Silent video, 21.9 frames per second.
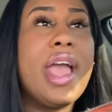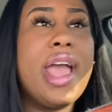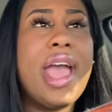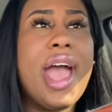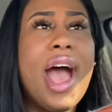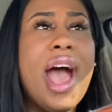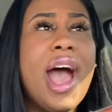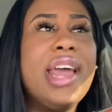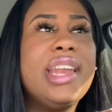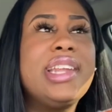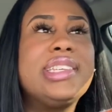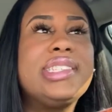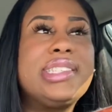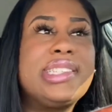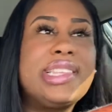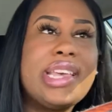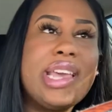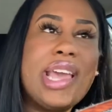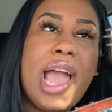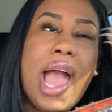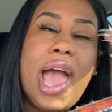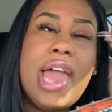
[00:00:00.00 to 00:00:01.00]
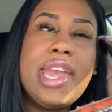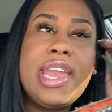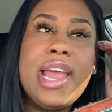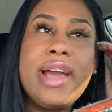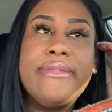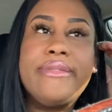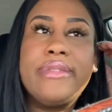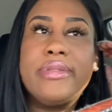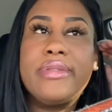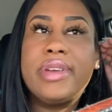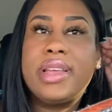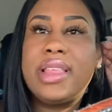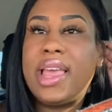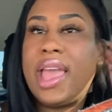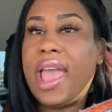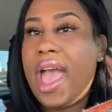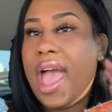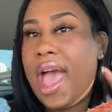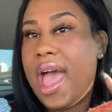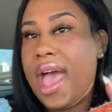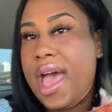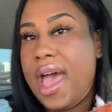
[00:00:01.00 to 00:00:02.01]
And honestly, I never really
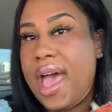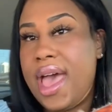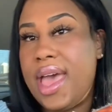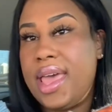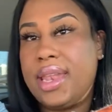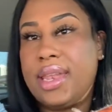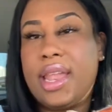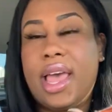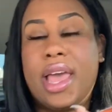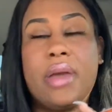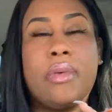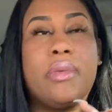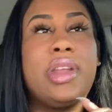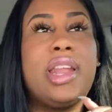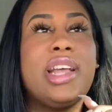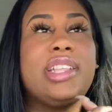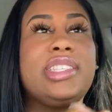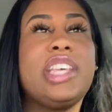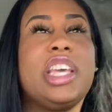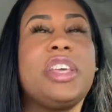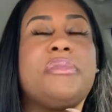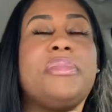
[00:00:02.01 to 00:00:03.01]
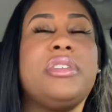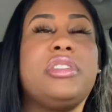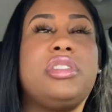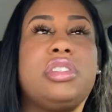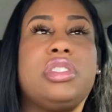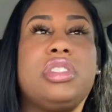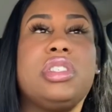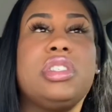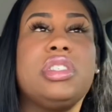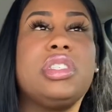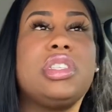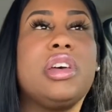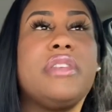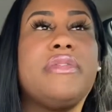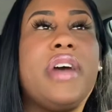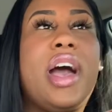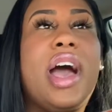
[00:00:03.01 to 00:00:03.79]
had, like, when I take pictures and stuff,